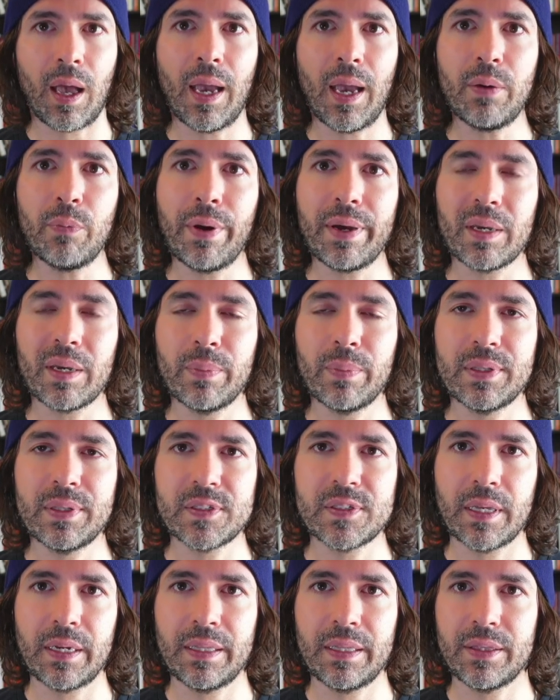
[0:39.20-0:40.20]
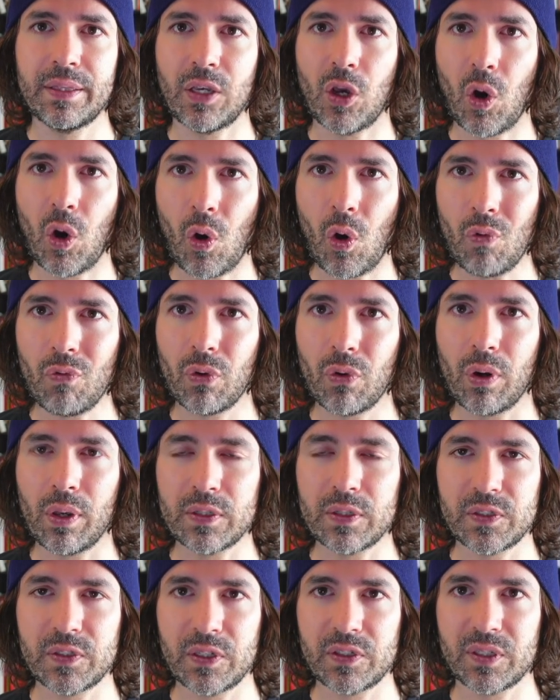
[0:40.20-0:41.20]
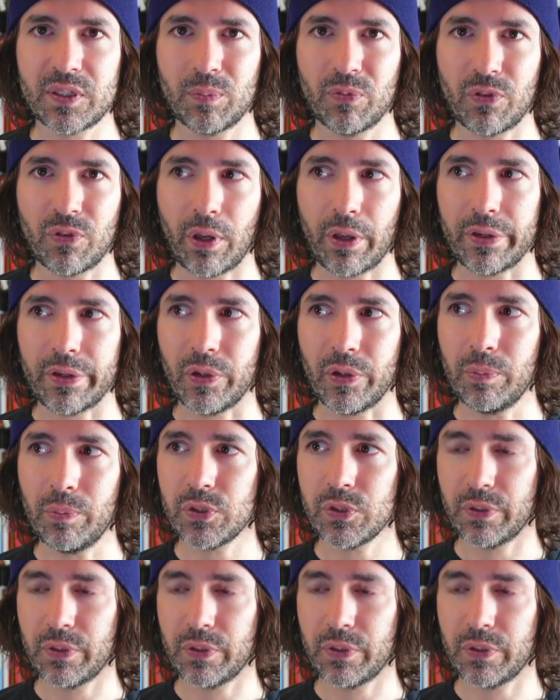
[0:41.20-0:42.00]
I recommend setting the overall system volume,